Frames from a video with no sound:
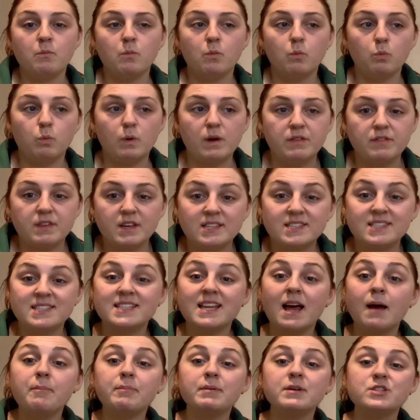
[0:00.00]
with
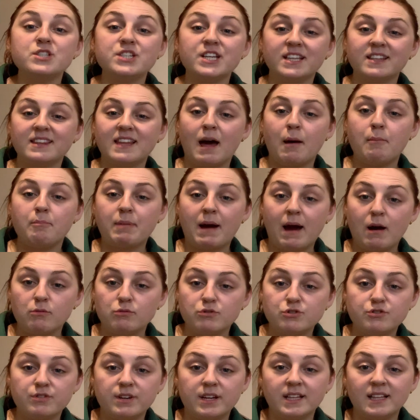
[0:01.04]
establishing that
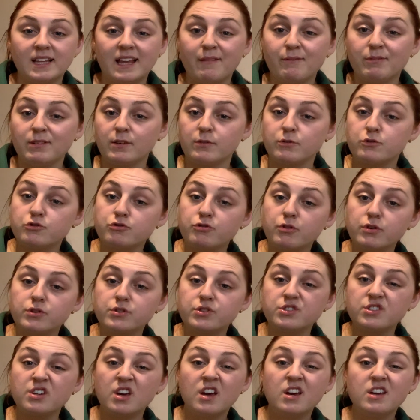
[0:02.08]
boundary and level of
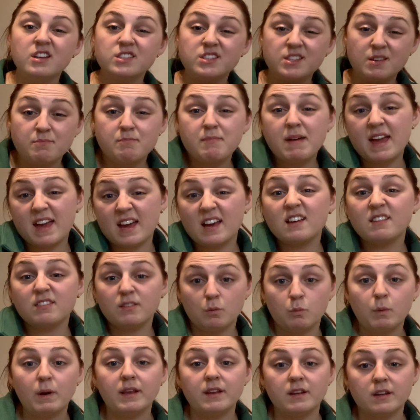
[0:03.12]
trust to make the
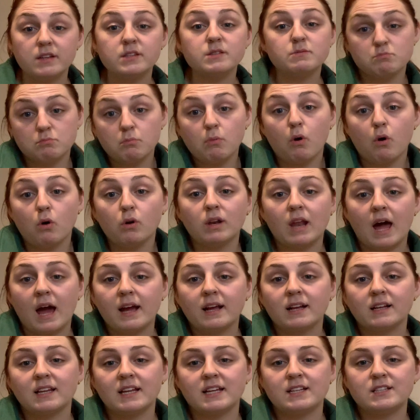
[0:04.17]
witness more
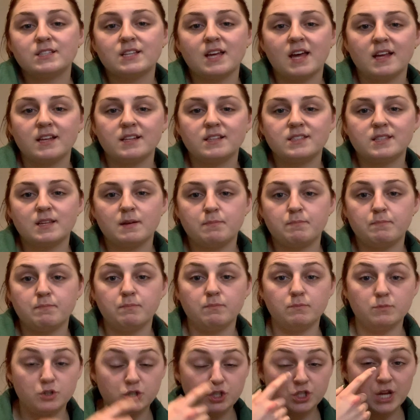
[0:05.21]
likely to
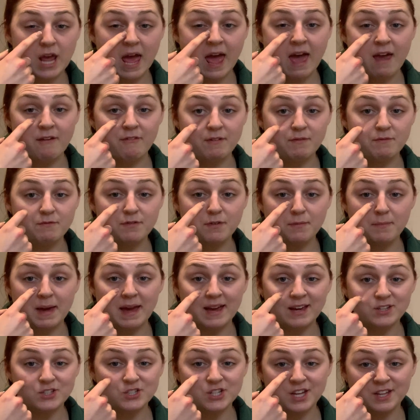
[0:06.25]
share
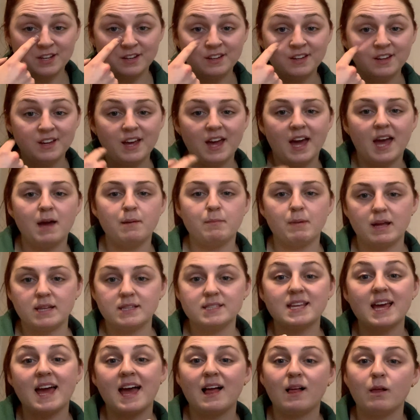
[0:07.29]
information and
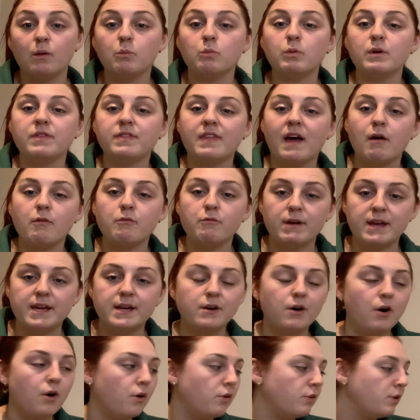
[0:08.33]
to help with that
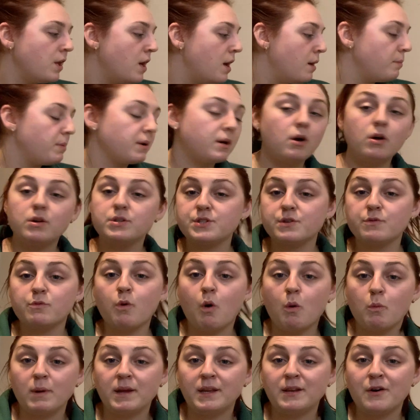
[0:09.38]
recall. Because of
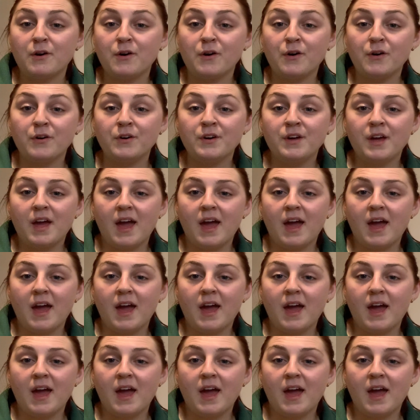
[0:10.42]
what we know